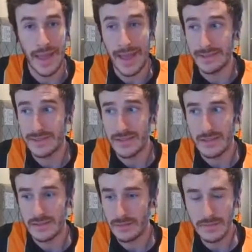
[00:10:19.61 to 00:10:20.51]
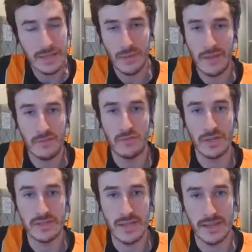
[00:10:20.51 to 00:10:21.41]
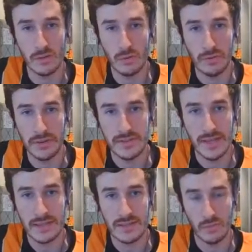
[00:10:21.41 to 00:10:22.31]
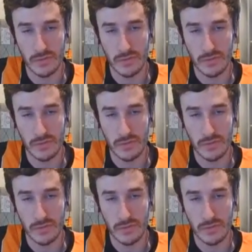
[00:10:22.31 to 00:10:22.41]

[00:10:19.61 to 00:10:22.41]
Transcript: as something that we haven't really seen at all this season.